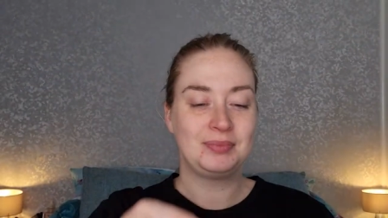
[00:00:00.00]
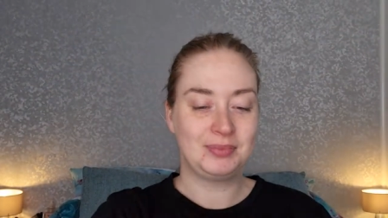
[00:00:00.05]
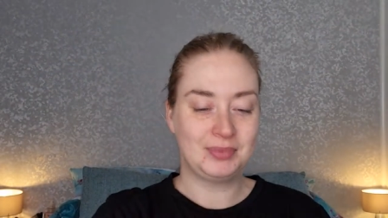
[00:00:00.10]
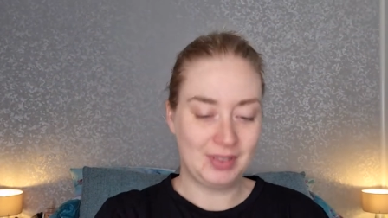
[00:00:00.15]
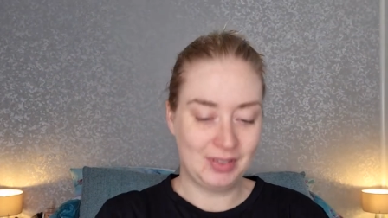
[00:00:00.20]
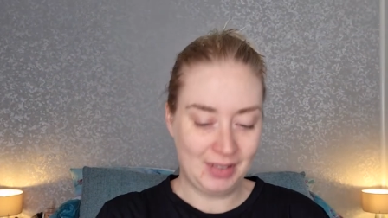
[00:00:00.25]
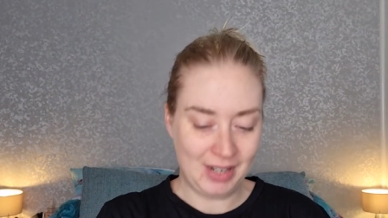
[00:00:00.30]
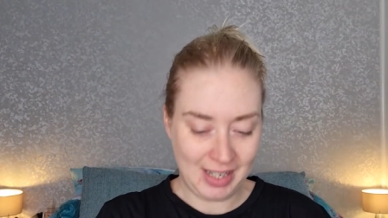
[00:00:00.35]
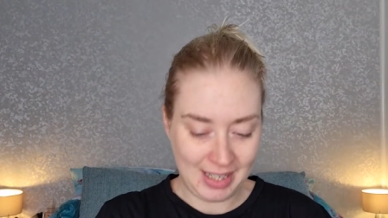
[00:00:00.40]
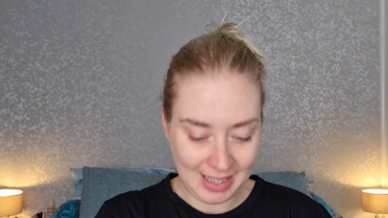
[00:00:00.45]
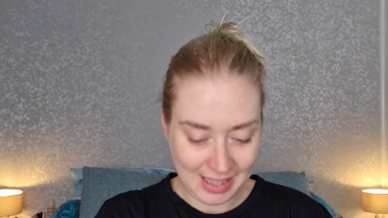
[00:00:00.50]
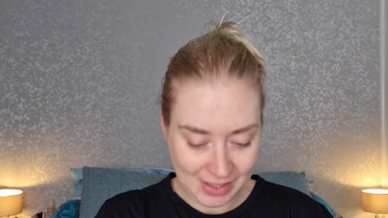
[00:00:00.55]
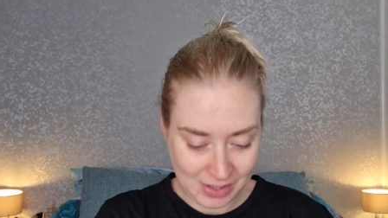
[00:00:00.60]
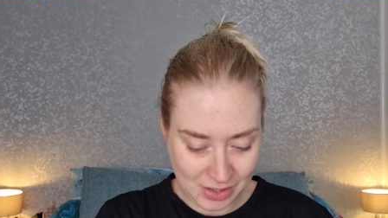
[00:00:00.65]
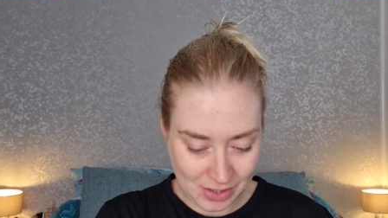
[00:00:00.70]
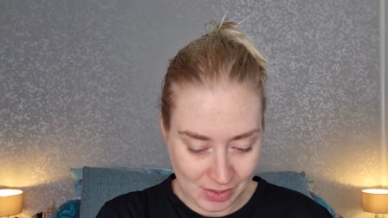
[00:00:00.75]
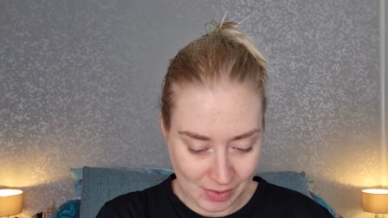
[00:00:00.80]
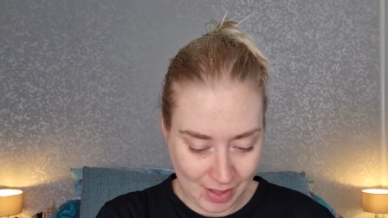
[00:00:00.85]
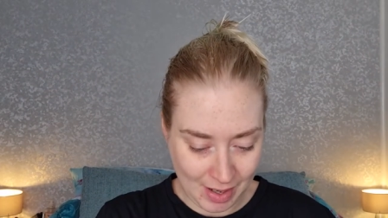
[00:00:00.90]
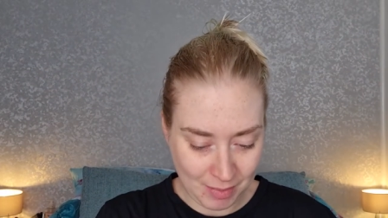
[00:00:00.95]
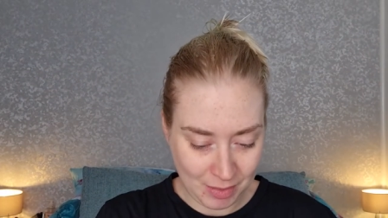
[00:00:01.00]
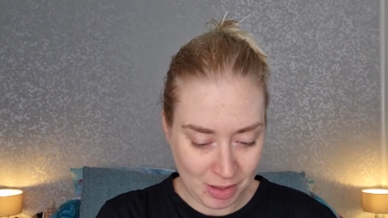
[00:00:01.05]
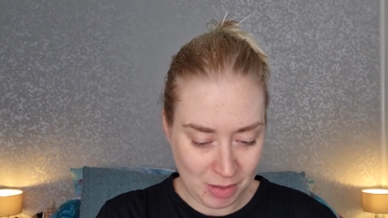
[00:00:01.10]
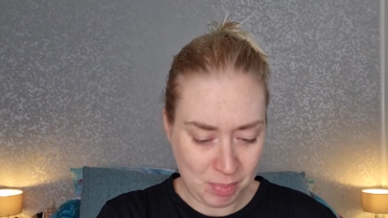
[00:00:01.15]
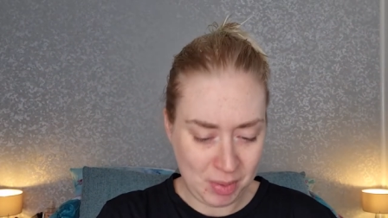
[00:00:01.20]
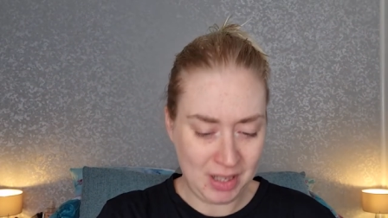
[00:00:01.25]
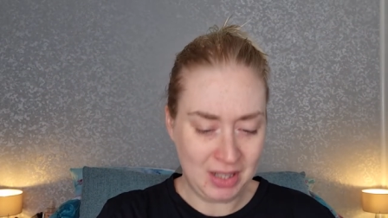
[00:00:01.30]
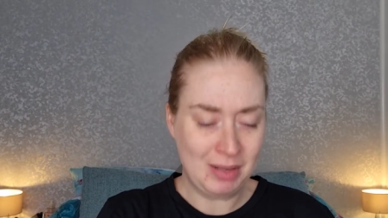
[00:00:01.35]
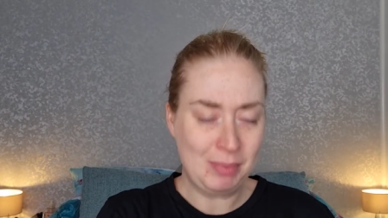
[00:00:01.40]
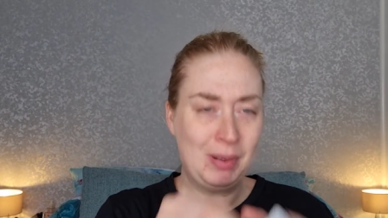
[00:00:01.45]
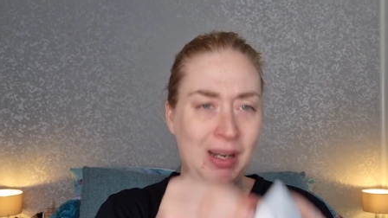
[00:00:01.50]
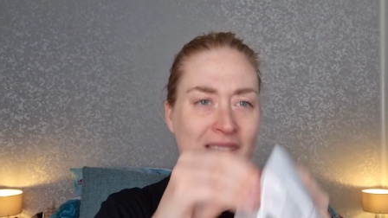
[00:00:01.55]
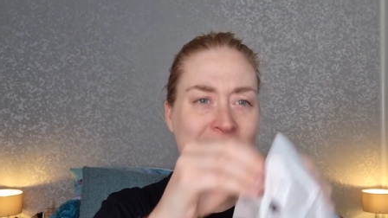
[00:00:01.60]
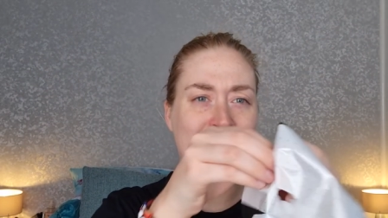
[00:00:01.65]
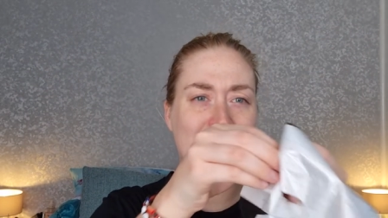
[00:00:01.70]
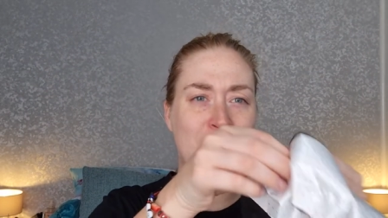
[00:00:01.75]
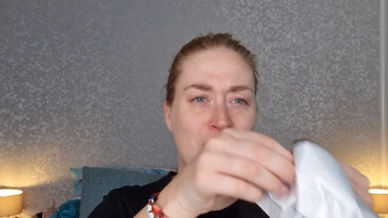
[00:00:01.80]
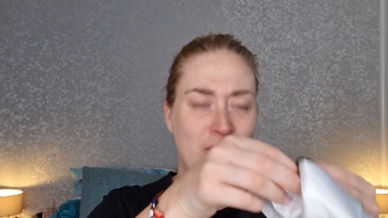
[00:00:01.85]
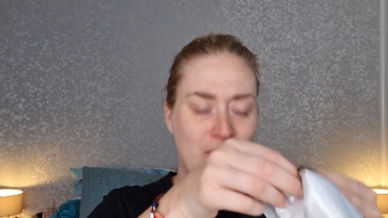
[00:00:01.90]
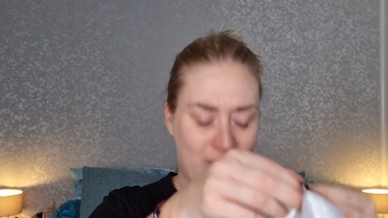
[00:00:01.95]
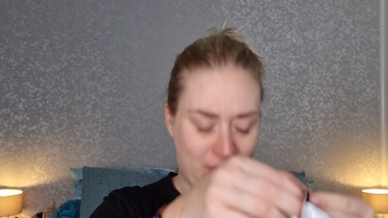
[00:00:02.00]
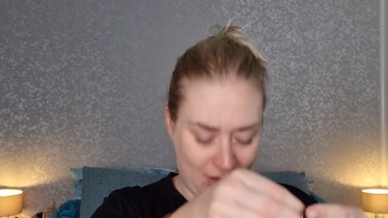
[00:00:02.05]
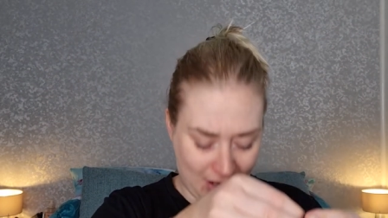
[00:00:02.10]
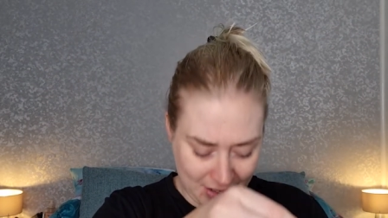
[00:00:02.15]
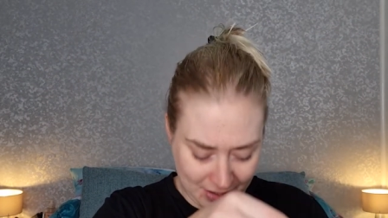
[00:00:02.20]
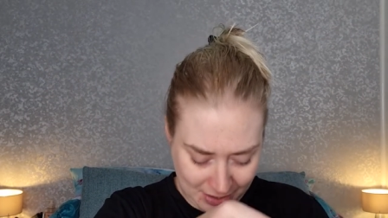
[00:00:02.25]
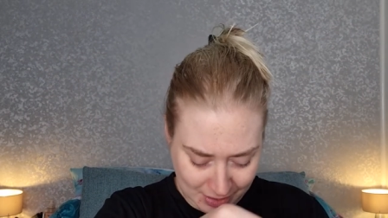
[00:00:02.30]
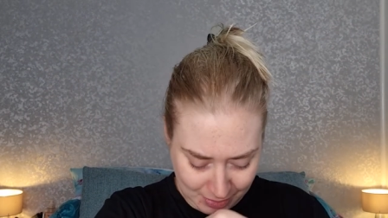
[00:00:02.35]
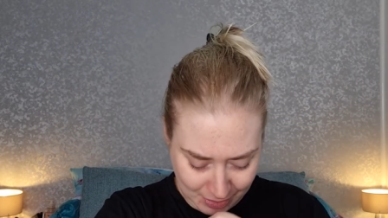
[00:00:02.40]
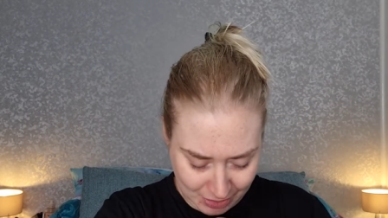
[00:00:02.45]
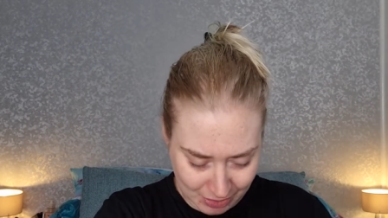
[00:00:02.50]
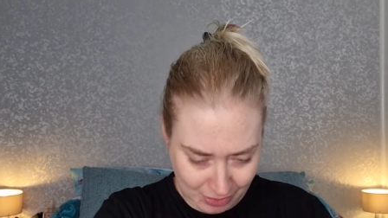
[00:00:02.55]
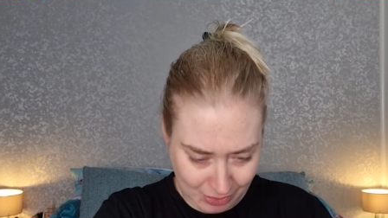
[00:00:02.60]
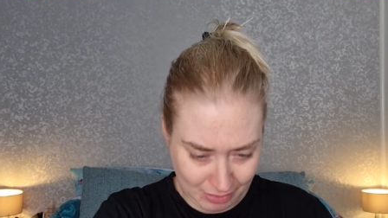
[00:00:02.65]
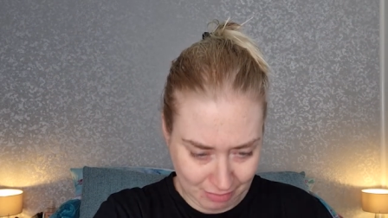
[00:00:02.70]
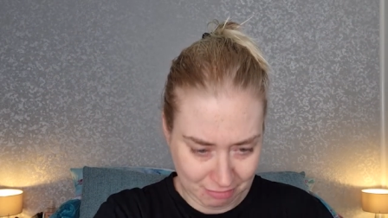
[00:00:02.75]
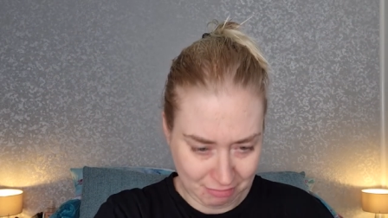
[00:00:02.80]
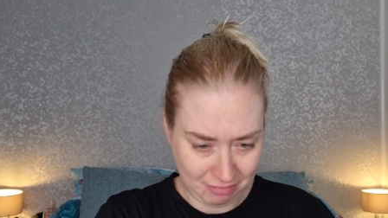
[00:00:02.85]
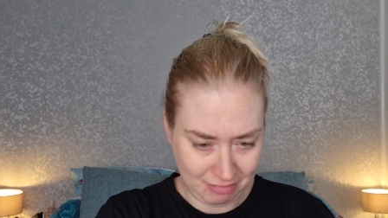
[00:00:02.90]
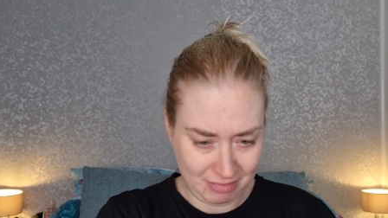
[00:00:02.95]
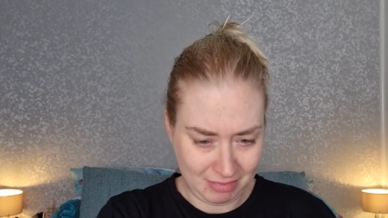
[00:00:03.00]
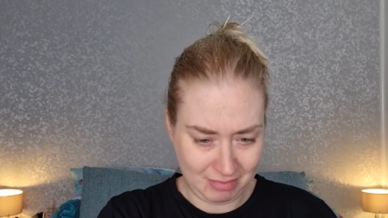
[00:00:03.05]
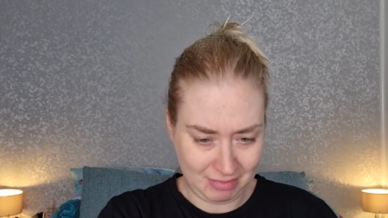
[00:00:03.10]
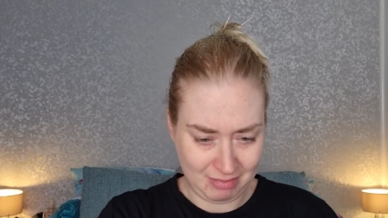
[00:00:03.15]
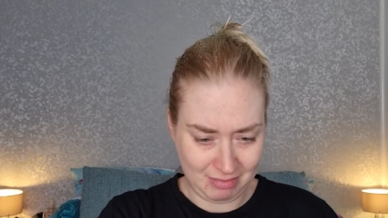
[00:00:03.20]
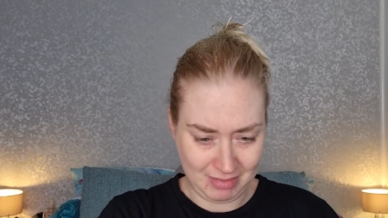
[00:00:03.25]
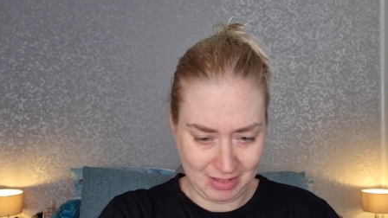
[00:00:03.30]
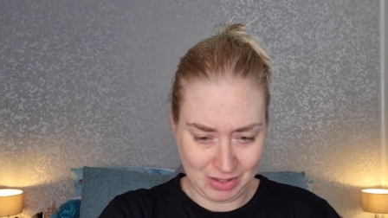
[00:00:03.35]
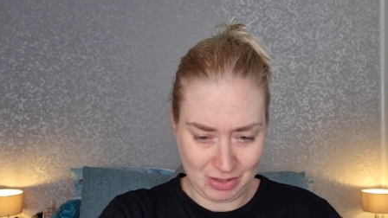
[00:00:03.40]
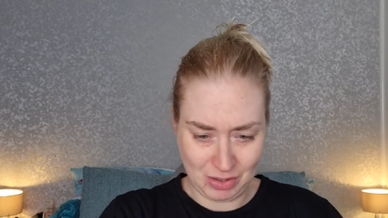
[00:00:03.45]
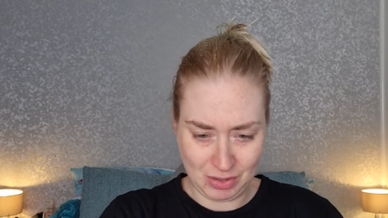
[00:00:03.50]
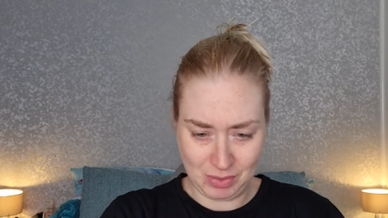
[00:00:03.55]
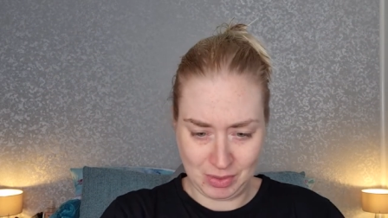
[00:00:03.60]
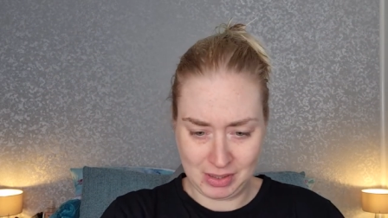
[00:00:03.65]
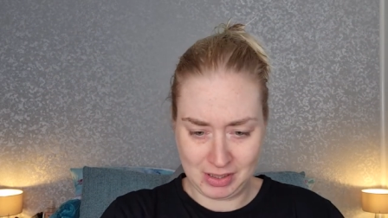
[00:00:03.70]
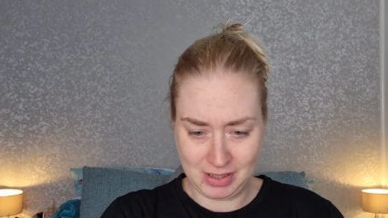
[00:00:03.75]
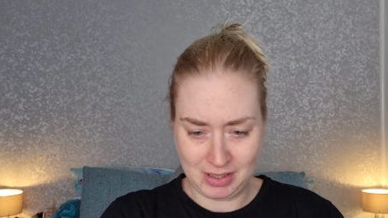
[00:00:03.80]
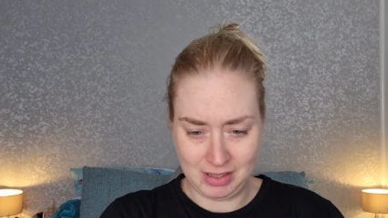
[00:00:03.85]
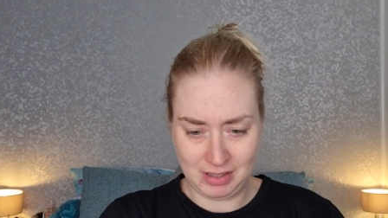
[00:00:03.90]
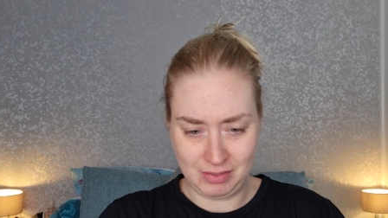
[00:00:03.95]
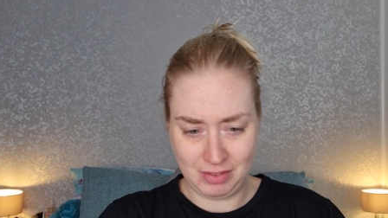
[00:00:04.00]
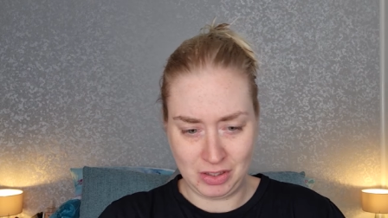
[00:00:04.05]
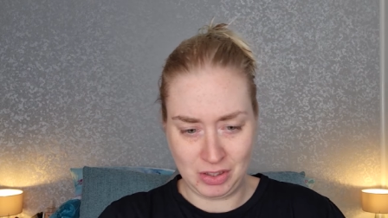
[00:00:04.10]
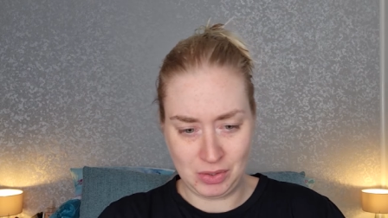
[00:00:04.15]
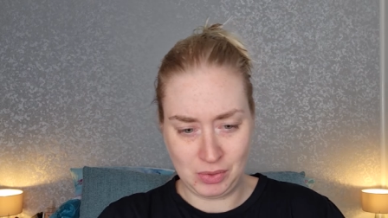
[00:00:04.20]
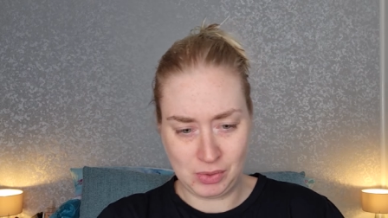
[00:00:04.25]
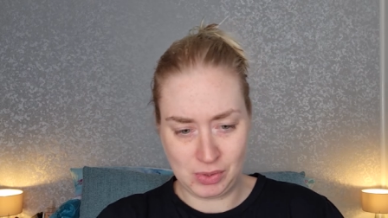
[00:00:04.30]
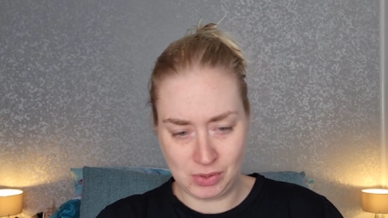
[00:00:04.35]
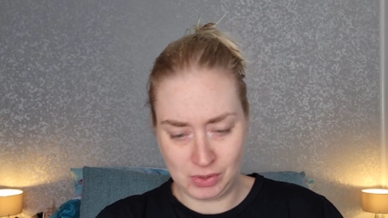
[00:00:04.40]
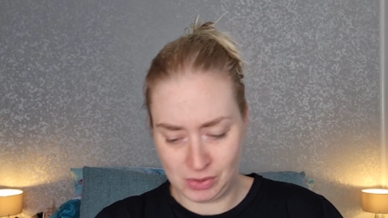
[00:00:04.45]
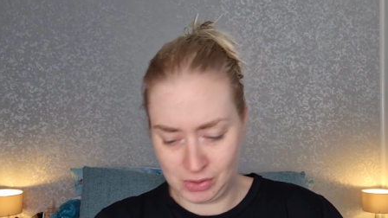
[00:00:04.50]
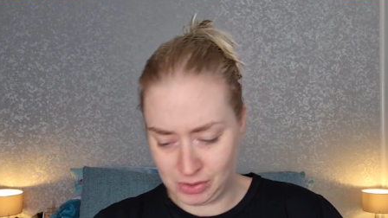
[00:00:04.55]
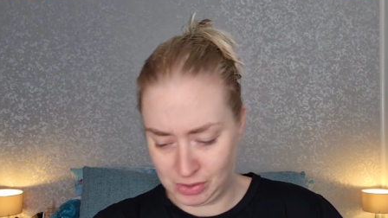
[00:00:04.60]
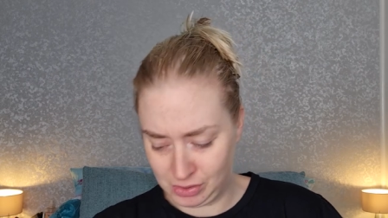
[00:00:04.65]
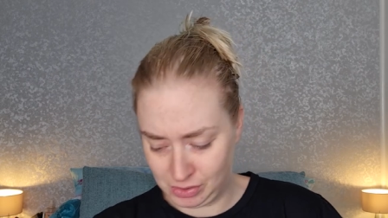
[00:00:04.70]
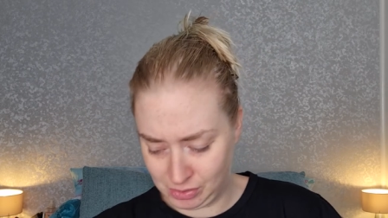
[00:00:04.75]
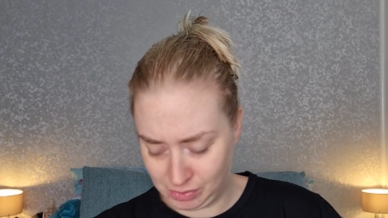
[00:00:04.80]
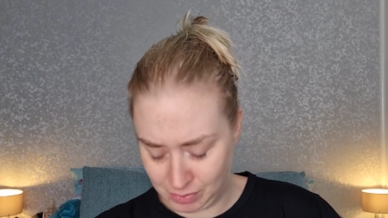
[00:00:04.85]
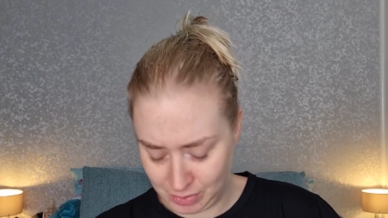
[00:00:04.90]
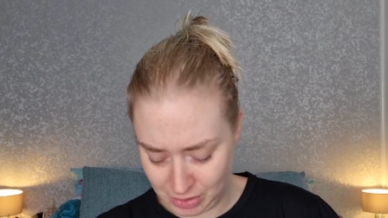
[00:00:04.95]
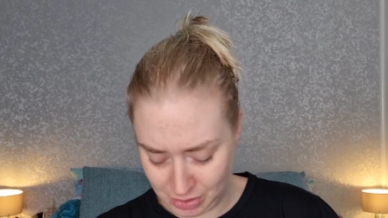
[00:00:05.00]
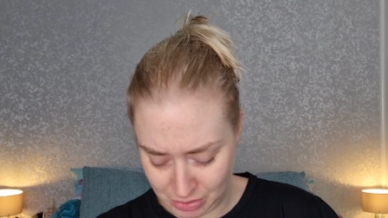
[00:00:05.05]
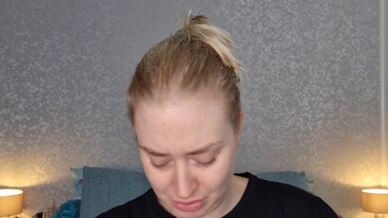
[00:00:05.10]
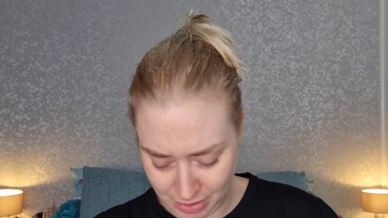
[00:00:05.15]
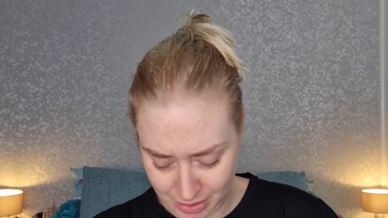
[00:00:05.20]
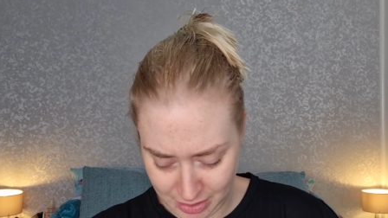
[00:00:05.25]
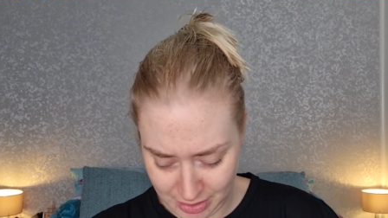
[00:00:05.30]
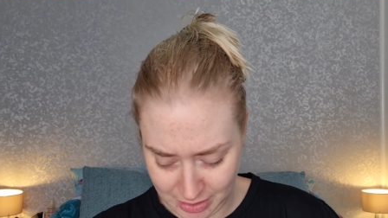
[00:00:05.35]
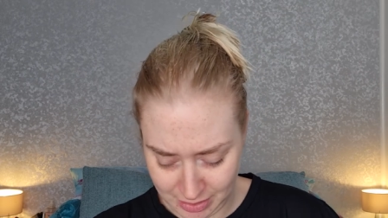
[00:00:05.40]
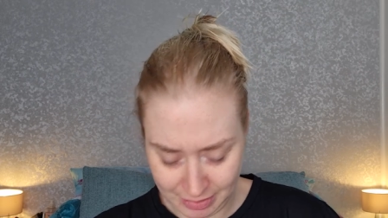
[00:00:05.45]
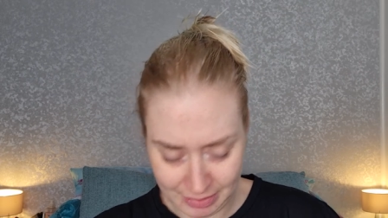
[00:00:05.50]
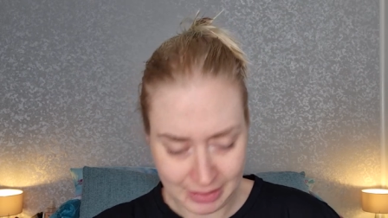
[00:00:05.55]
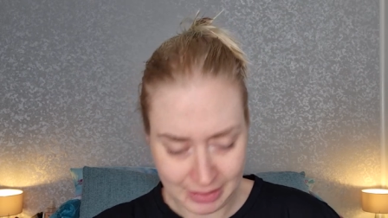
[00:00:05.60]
Right, let's do it. I'm going to peel the plastic off first because it's always kind of a nuisance when you're trying to